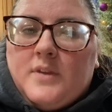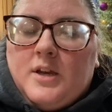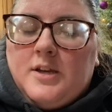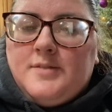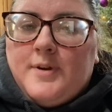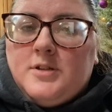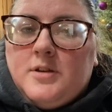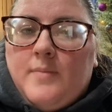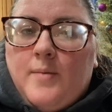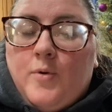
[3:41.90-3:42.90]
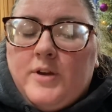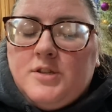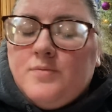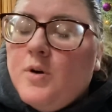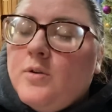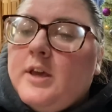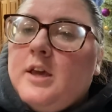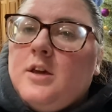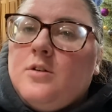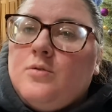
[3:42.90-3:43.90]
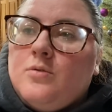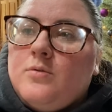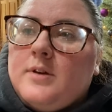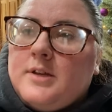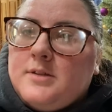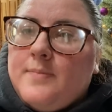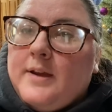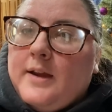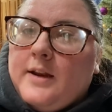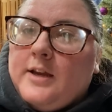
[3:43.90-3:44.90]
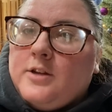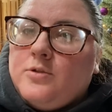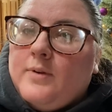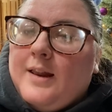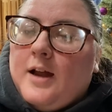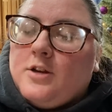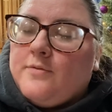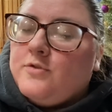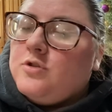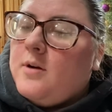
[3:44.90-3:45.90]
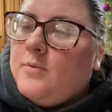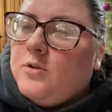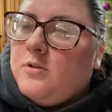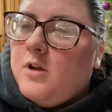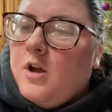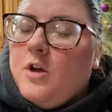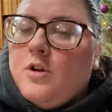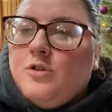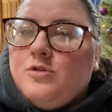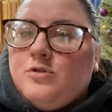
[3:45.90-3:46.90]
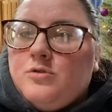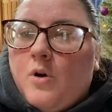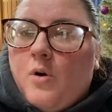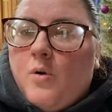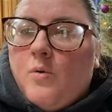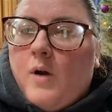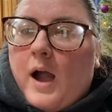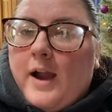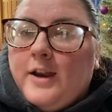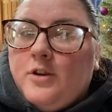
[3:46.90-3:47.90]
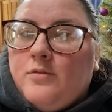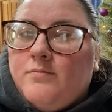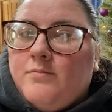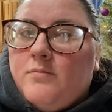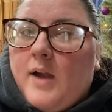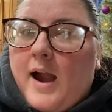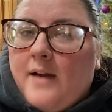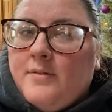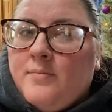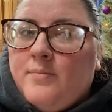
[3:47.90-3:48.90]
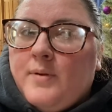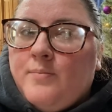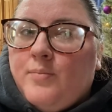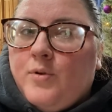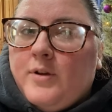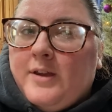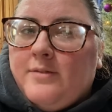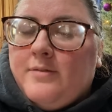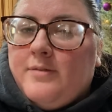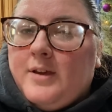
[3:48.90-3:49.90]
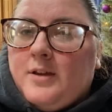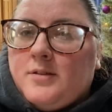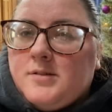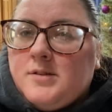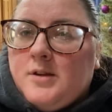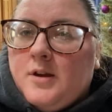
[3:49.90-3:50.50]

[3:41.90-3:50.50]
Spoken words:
Especially my boy Smokey, who has been getting into a lot of trouble. So I haven't been putting things